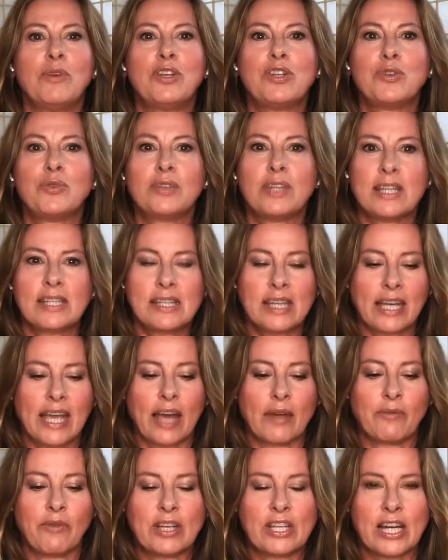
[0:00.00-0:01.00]
do this
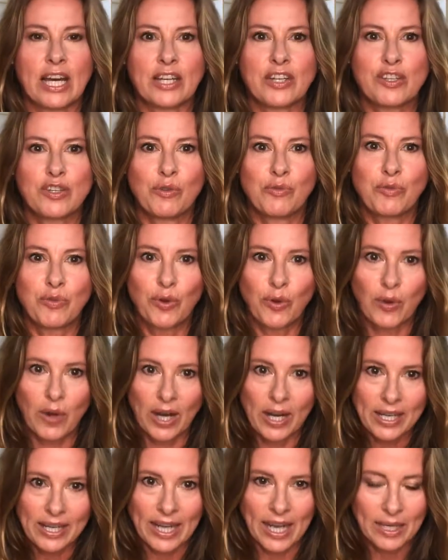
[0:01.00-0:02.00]
again. We touch the floor
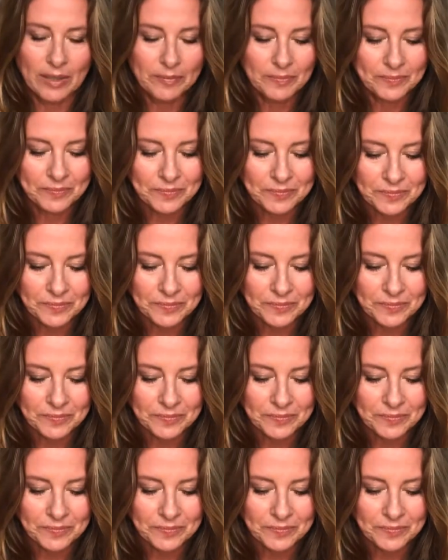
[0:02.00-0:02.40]
again.